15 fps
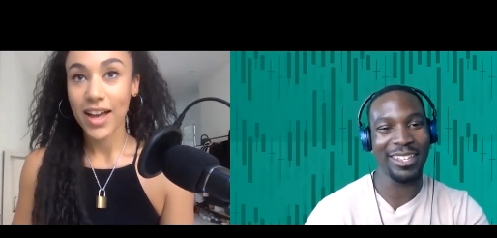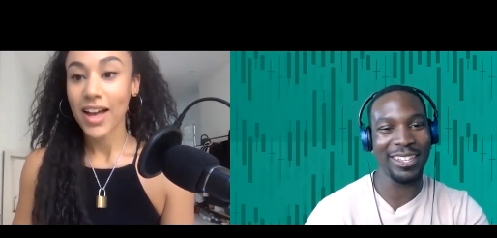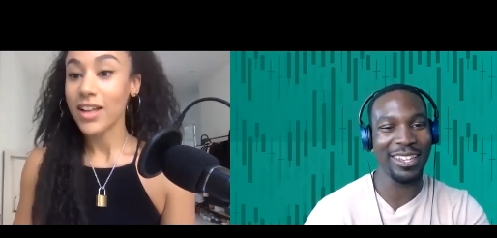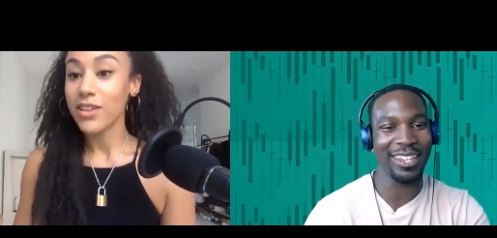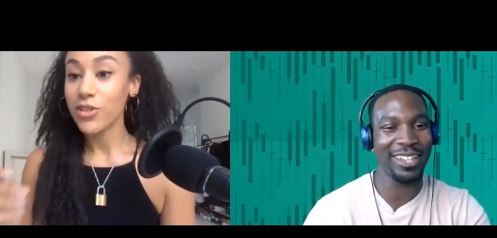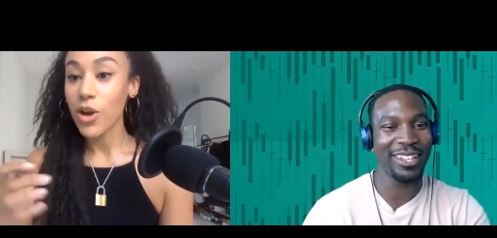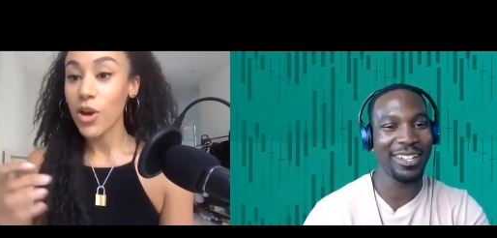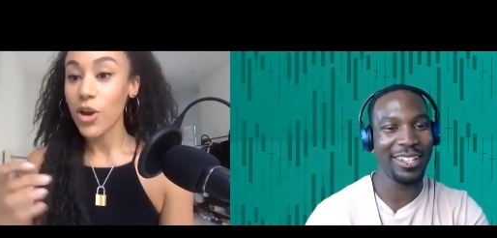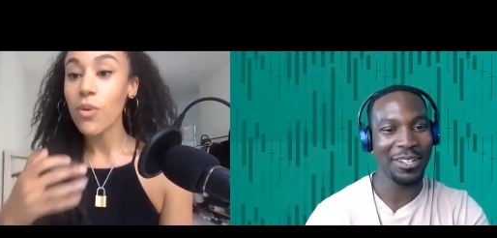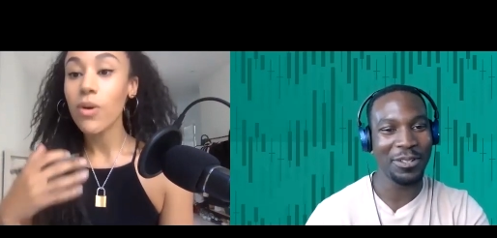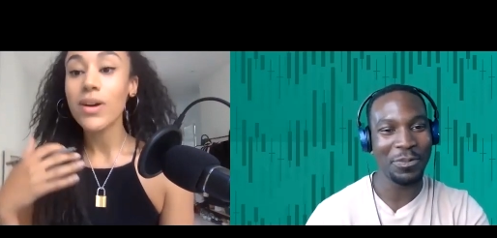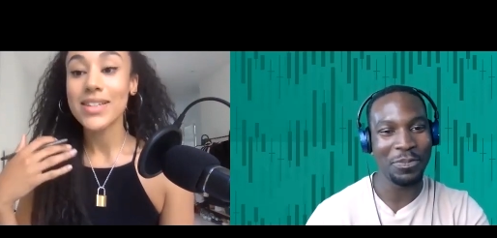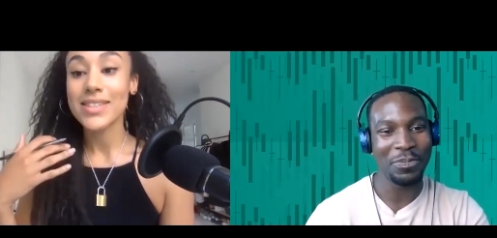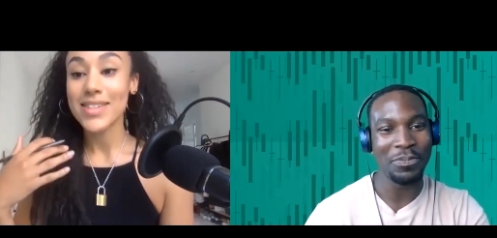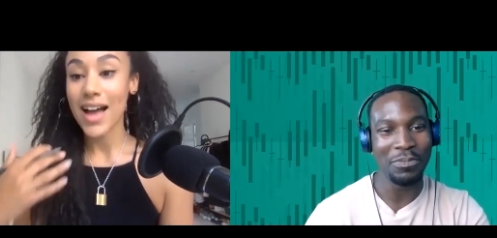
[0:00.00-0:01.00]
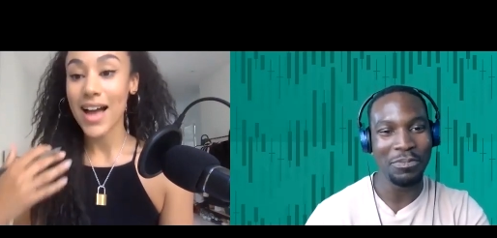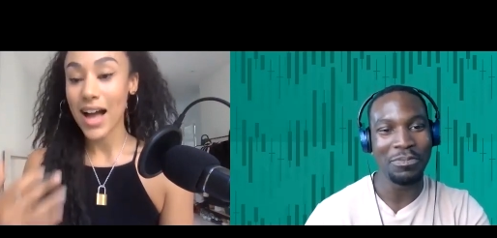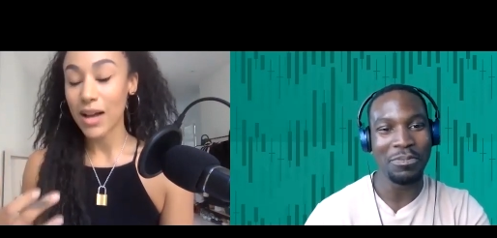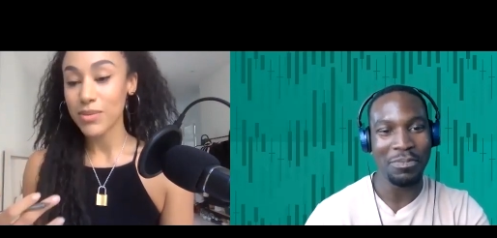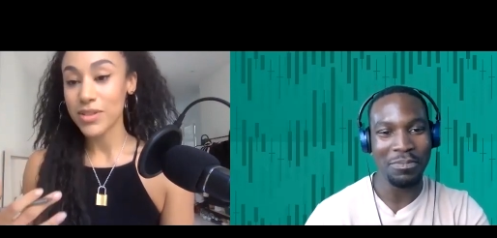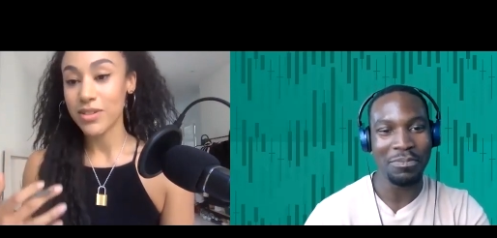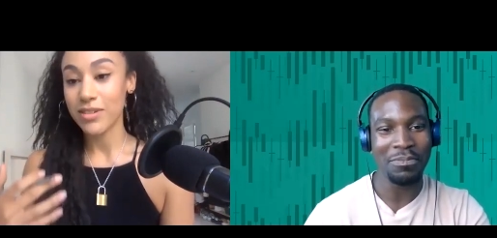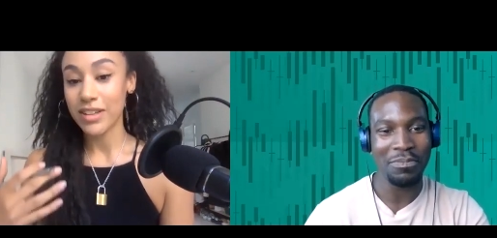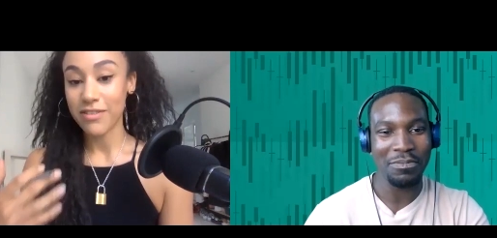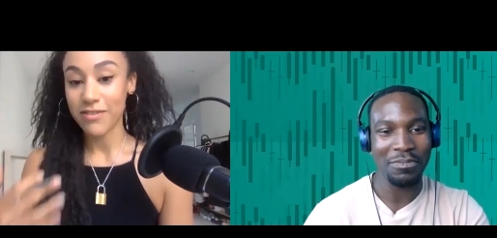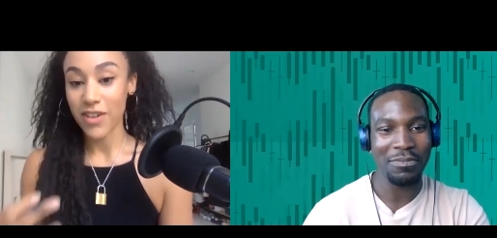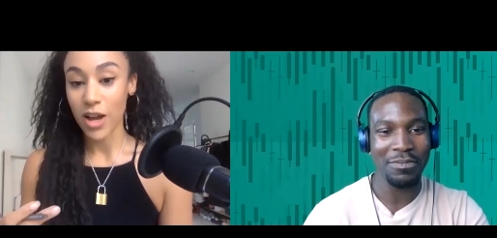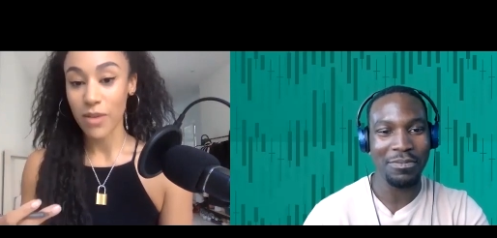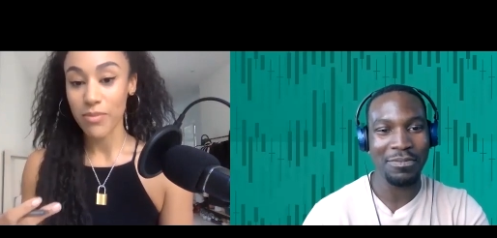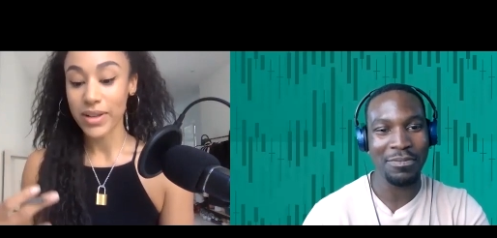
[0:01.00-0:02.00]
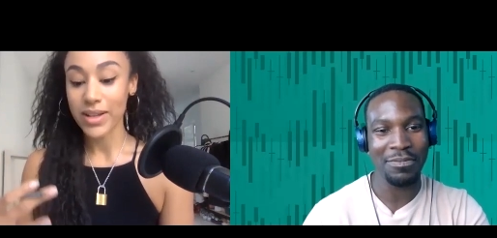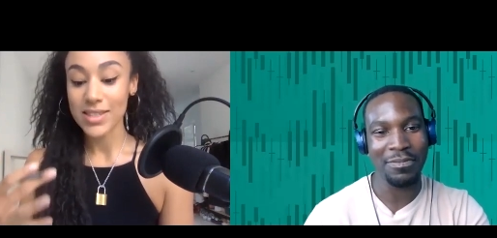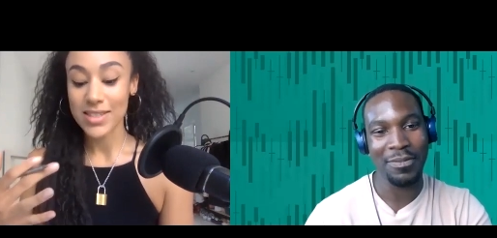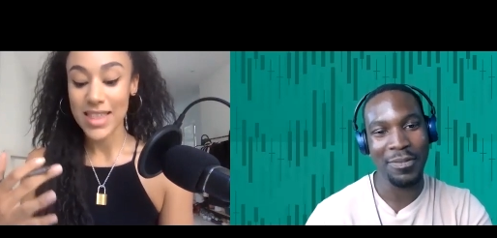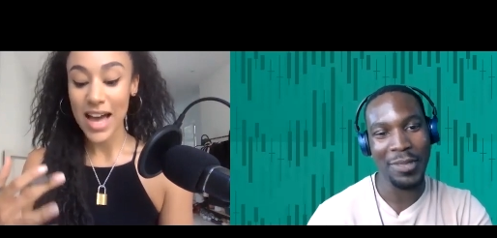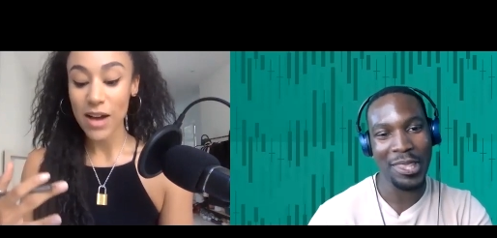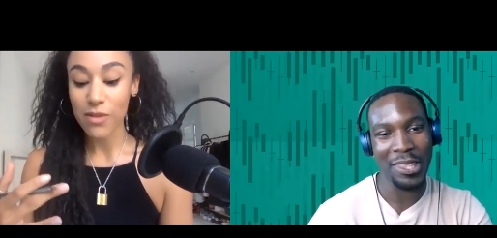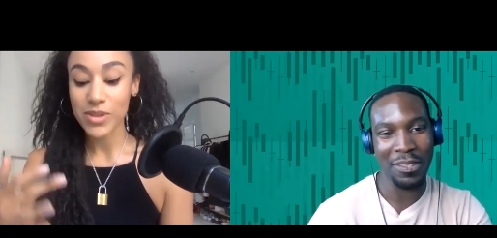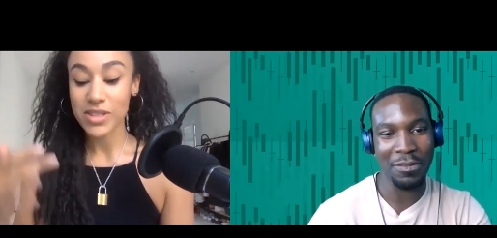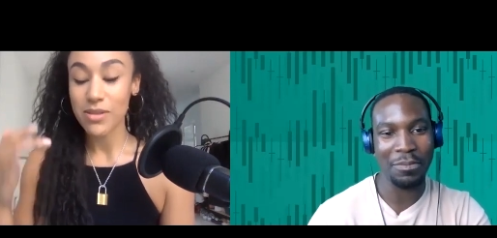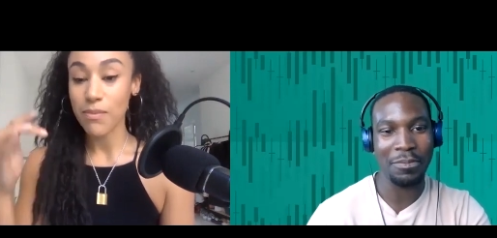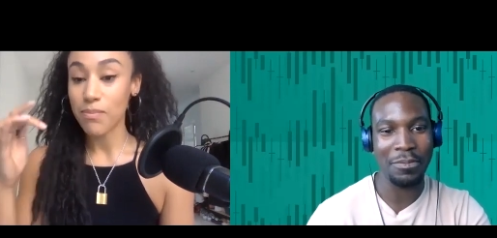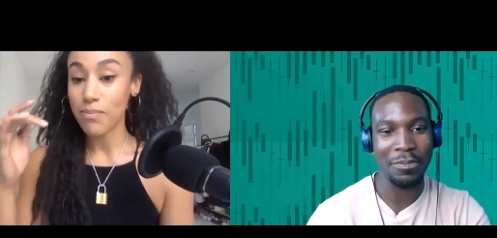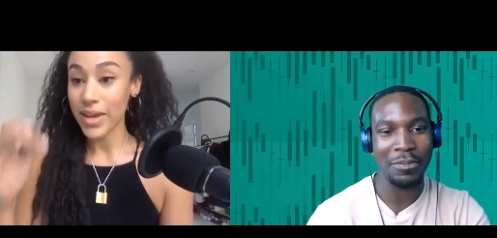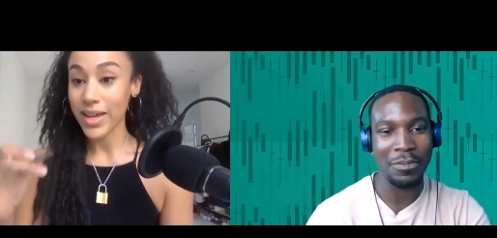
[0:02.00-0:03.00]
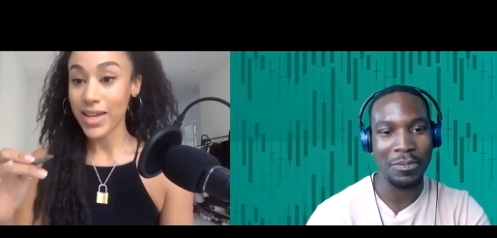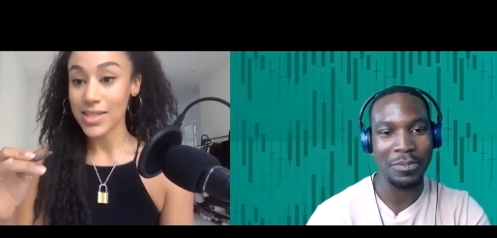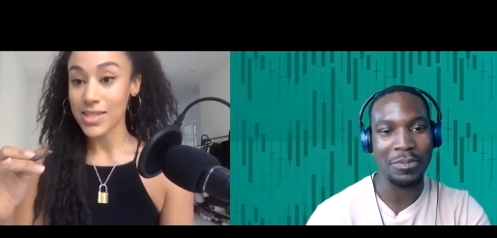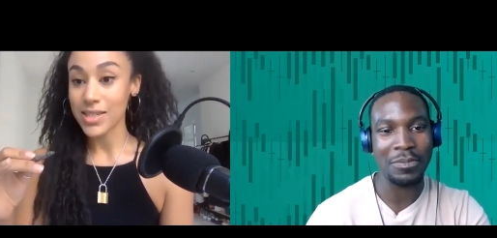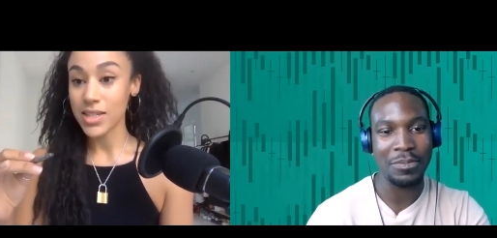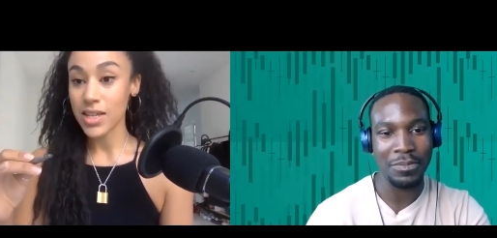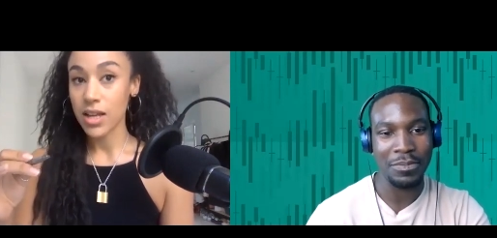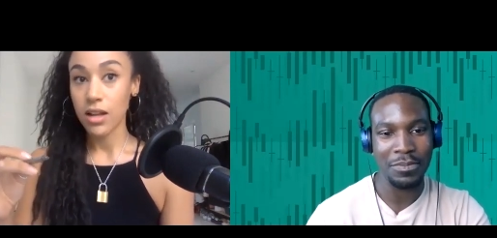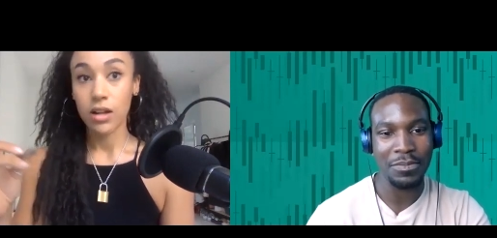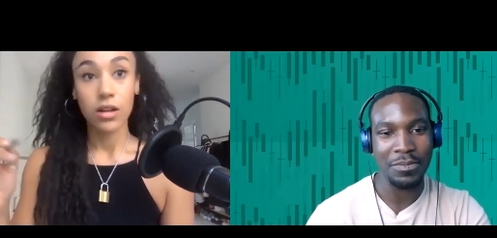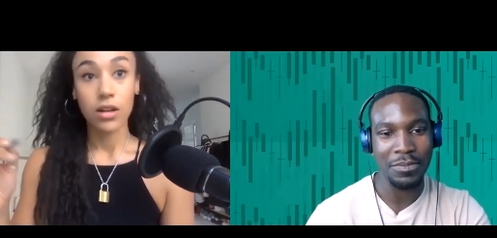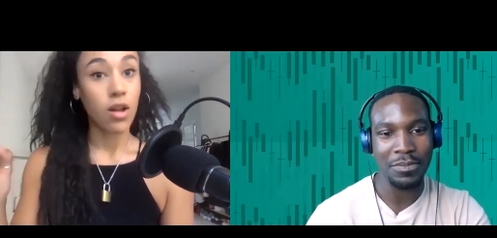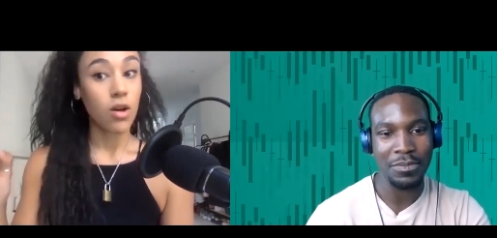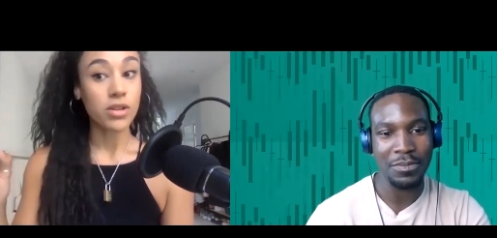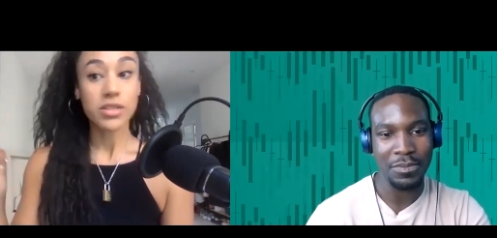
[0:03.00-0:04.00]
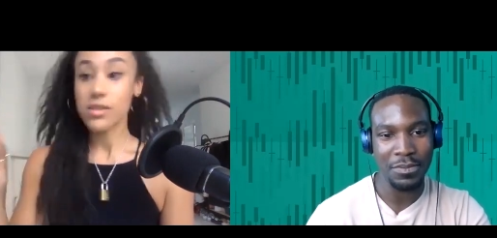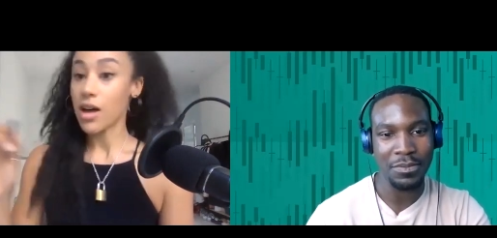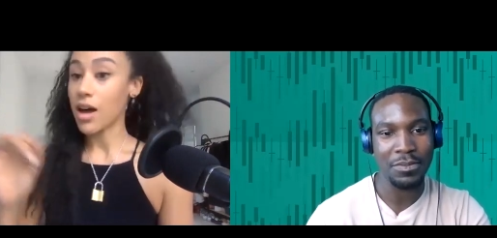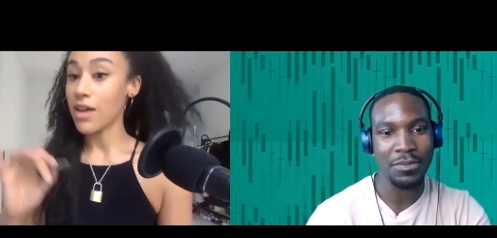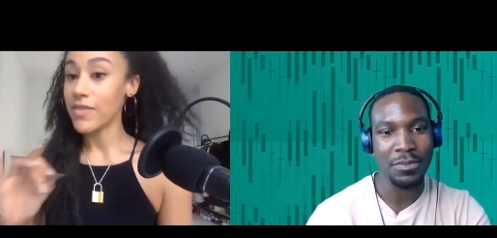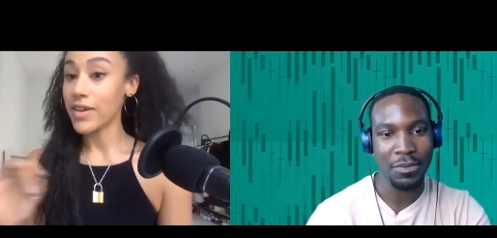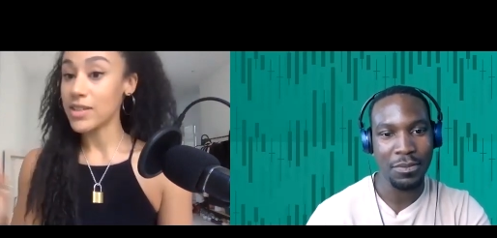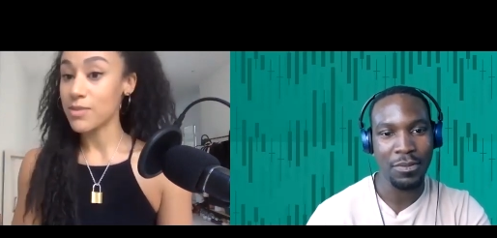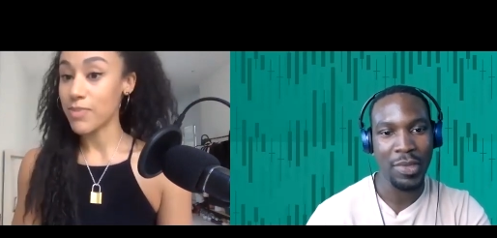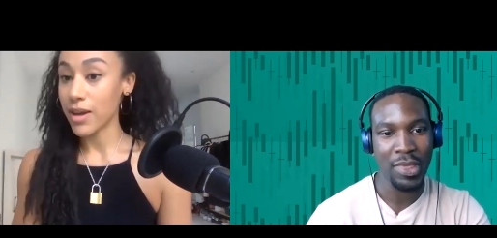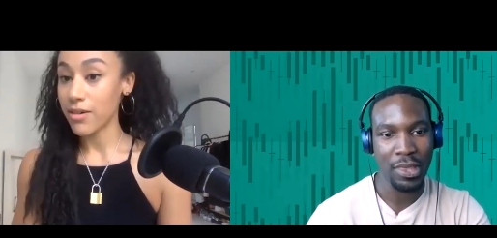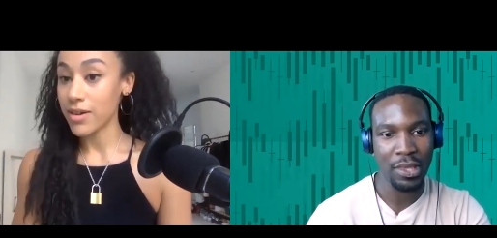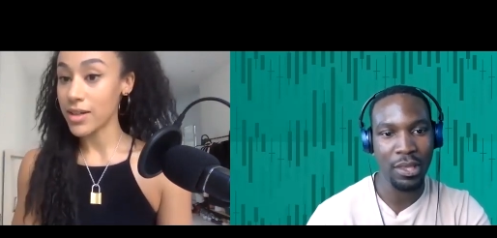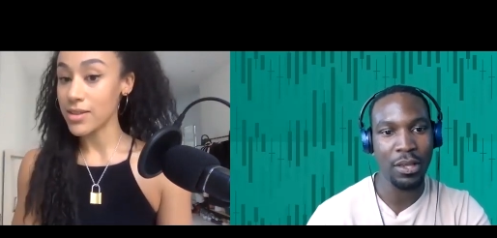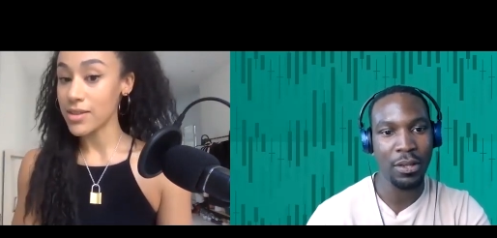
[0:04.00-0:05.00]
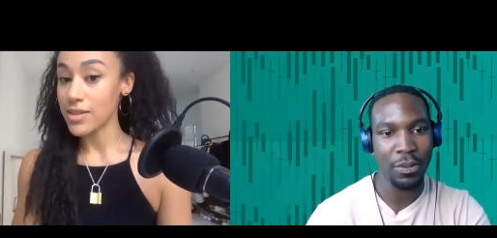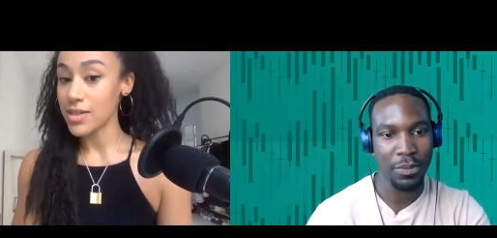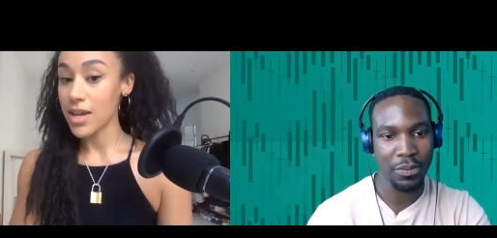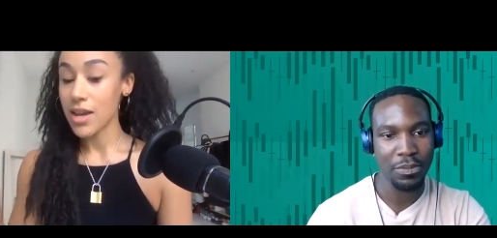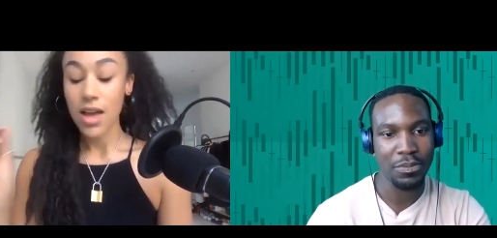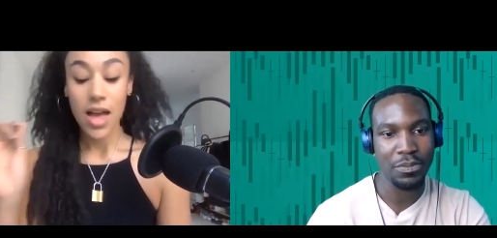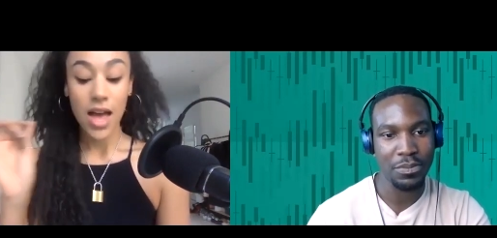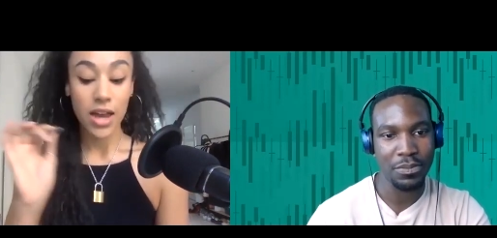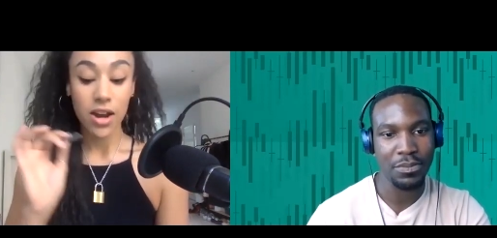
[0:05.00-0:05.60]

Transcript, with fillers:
Speaker 1: and you know what? It's absolutely fine because that was the biggest loss that I've experienced, yeah.